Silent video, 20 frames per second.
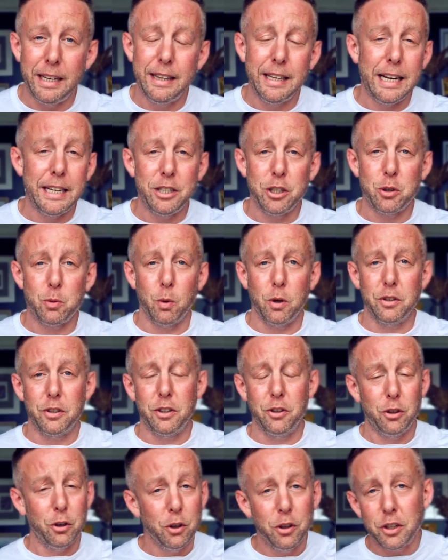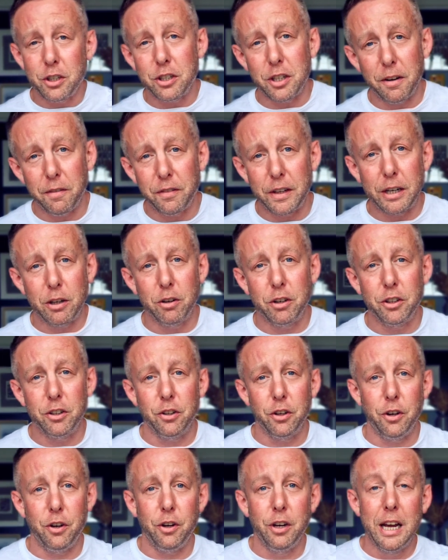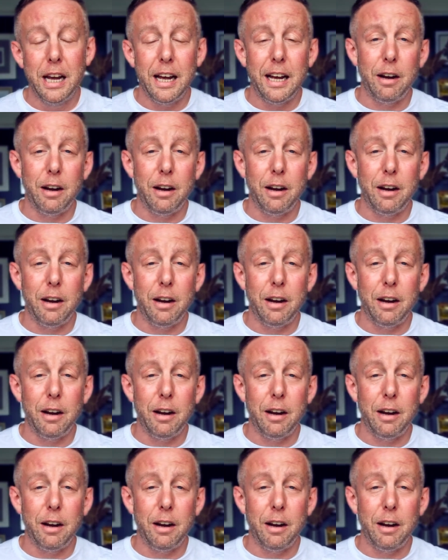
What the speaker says: they just want to do the stuff they're going to do,